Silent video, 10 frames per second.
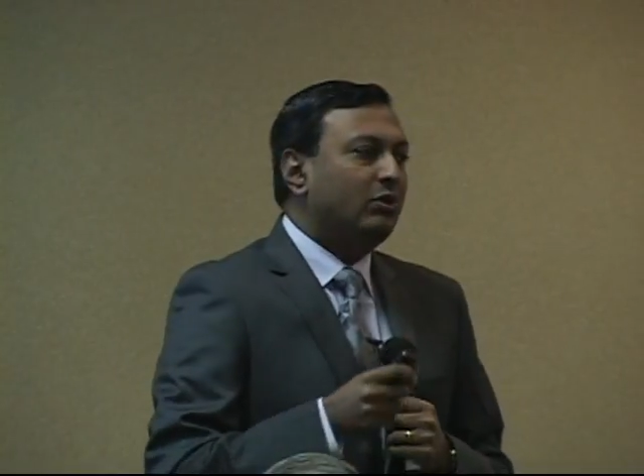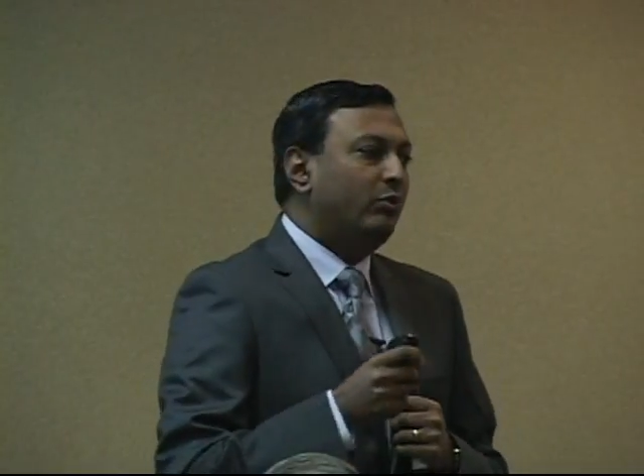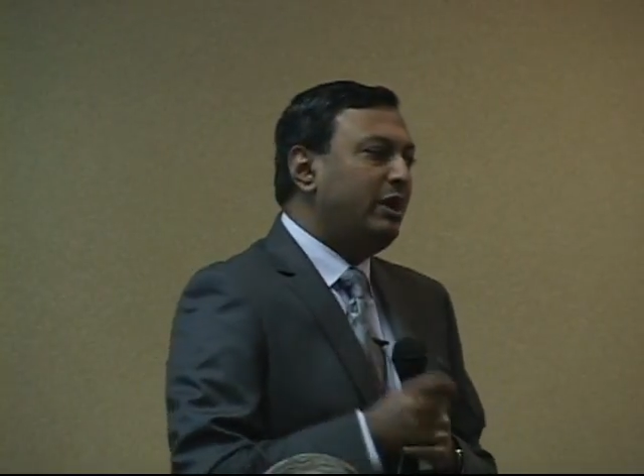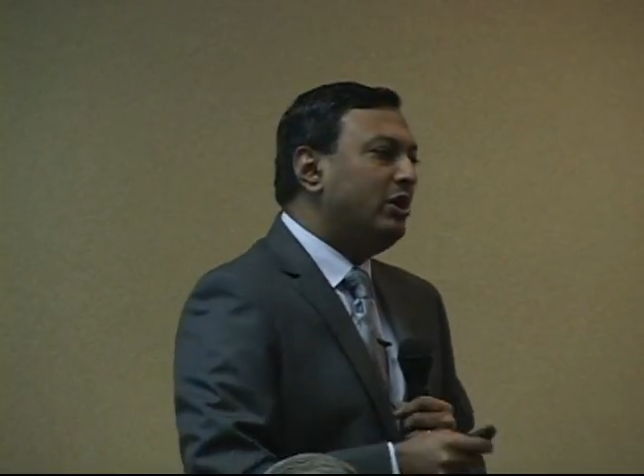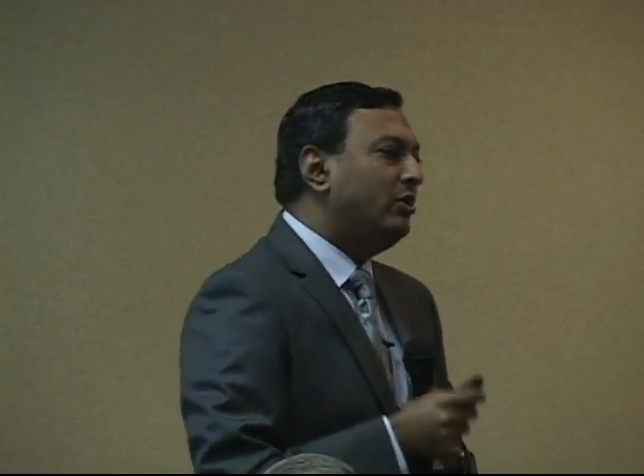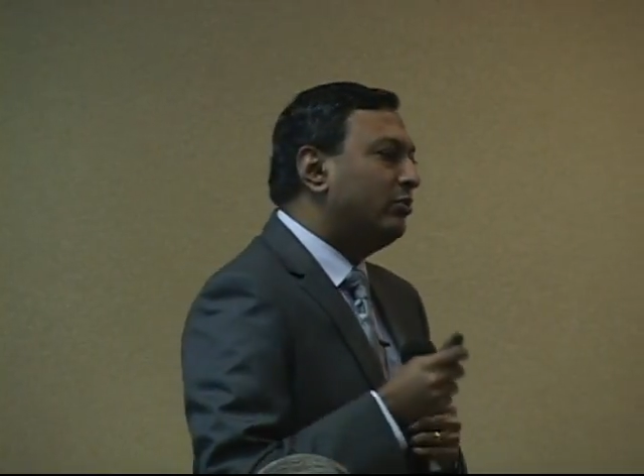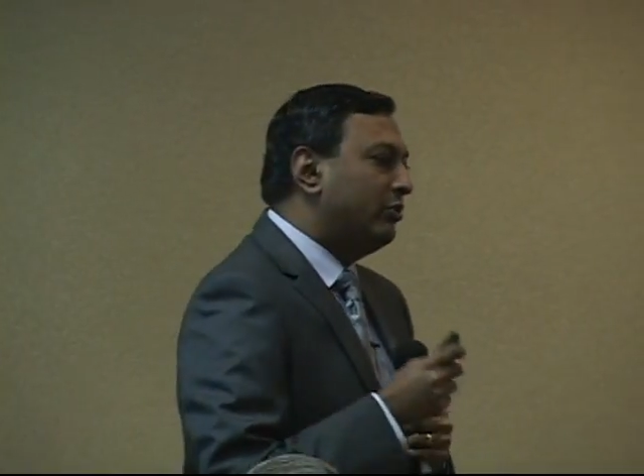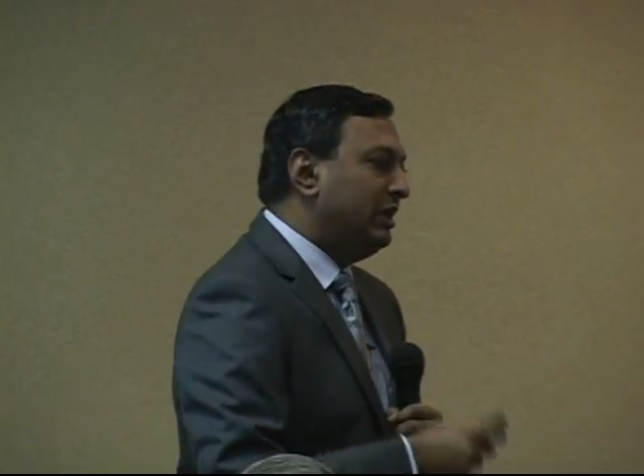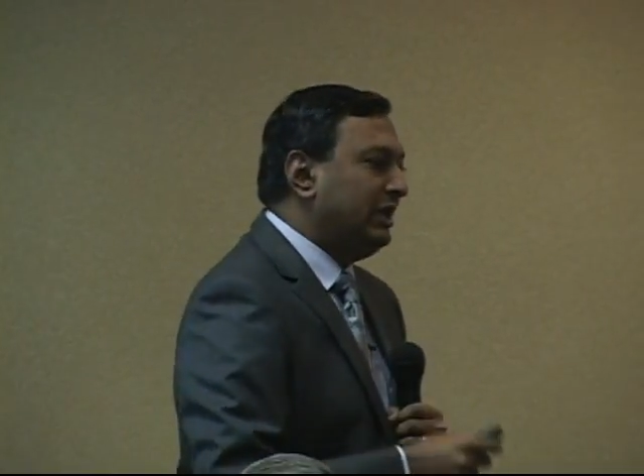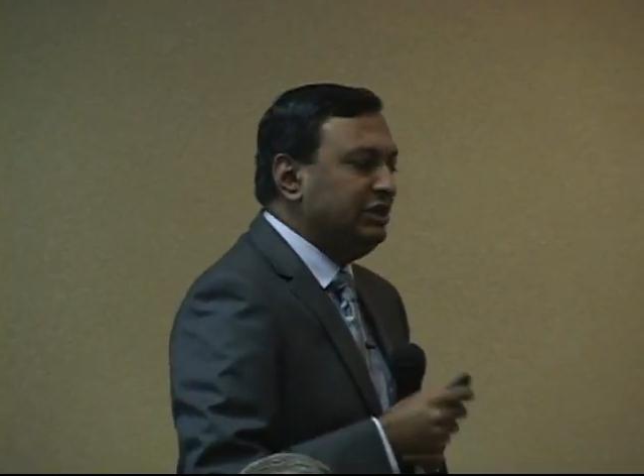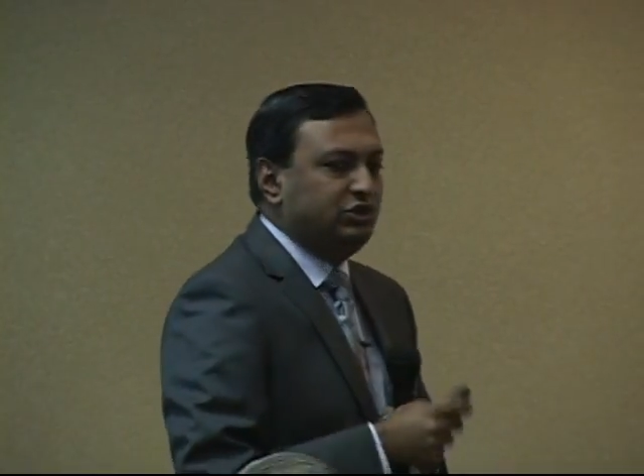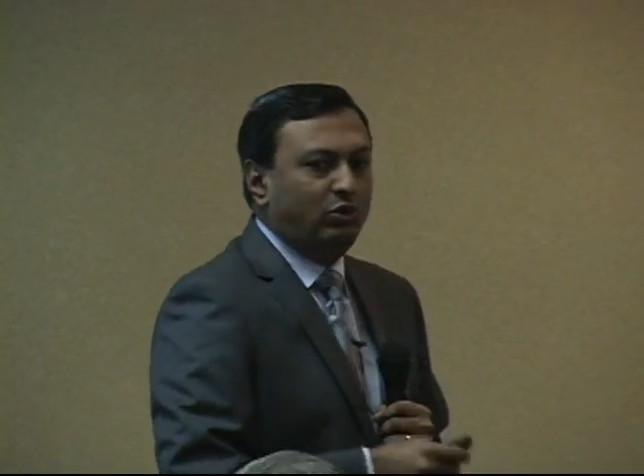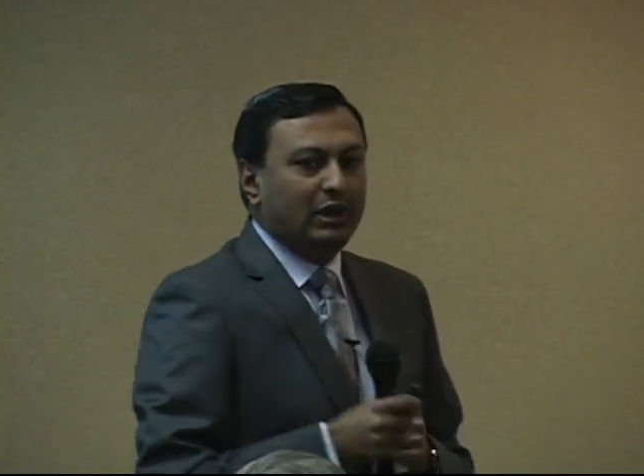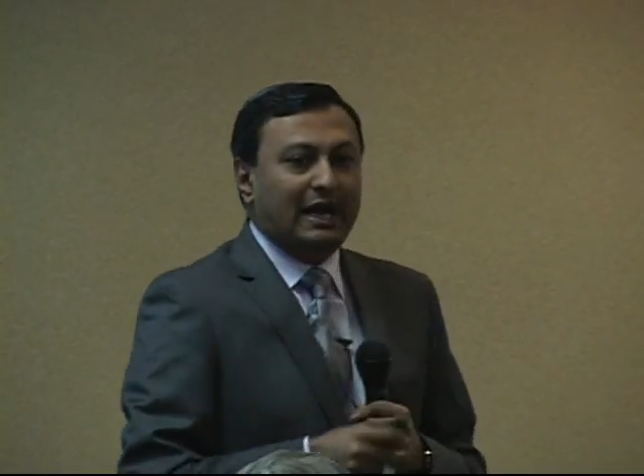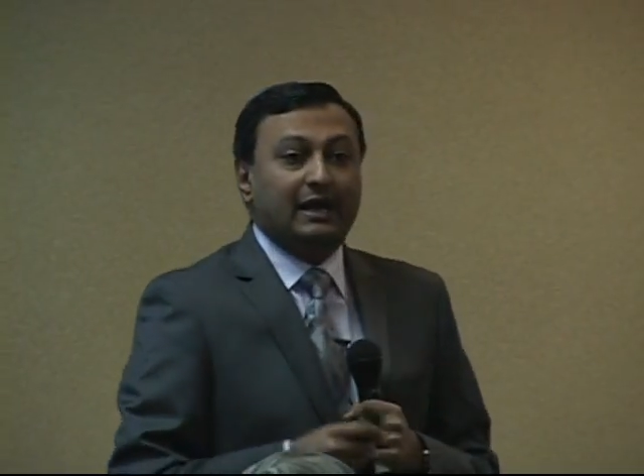We don't really do
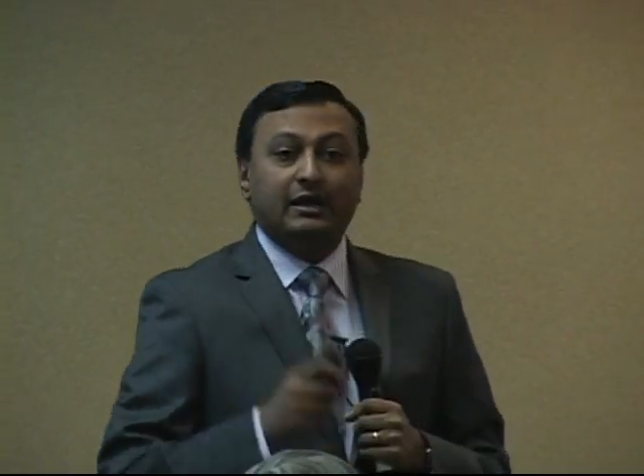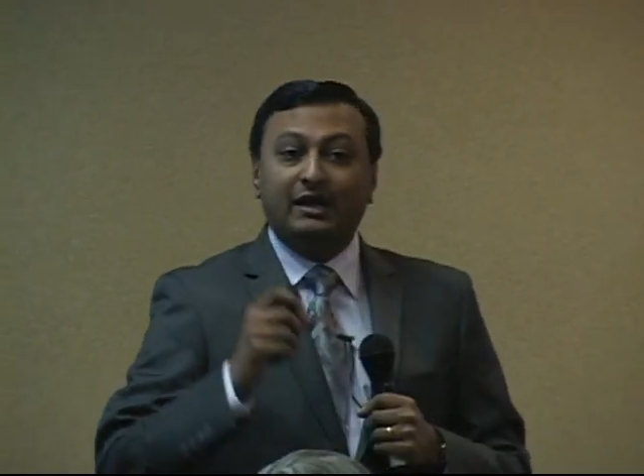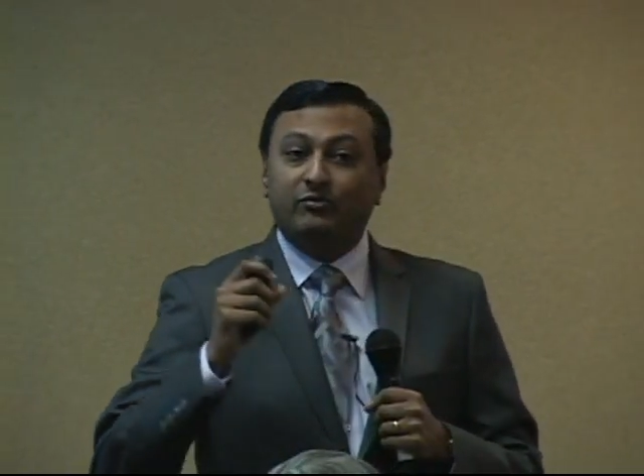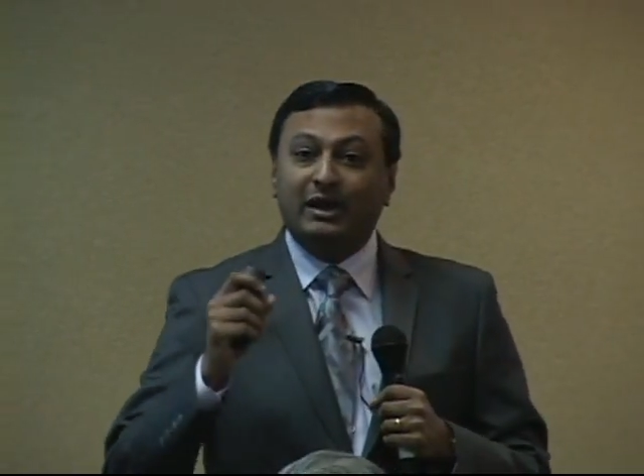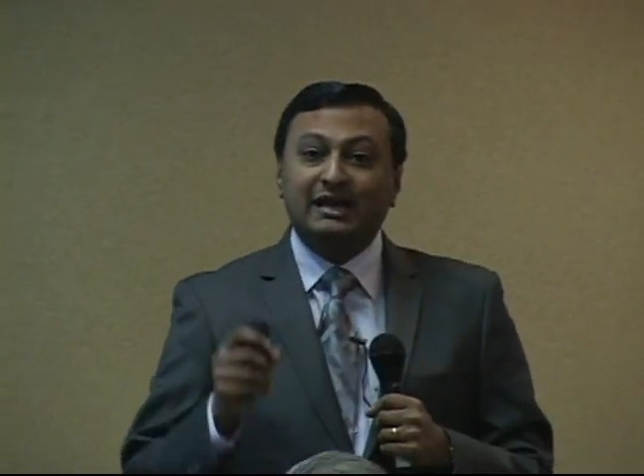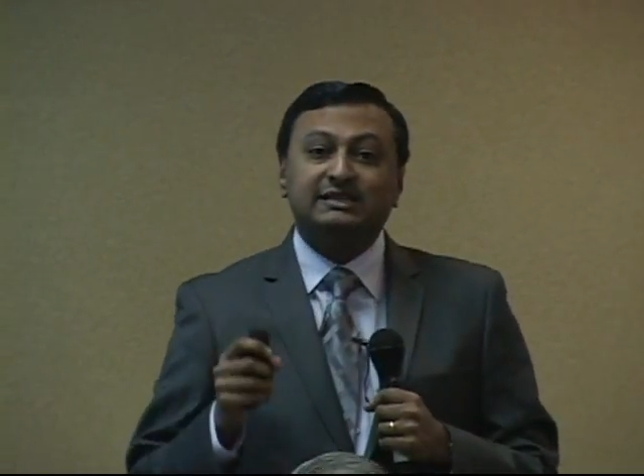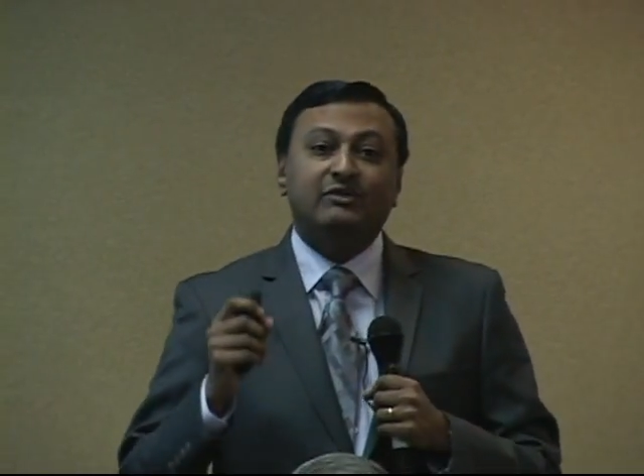a lot. And when I say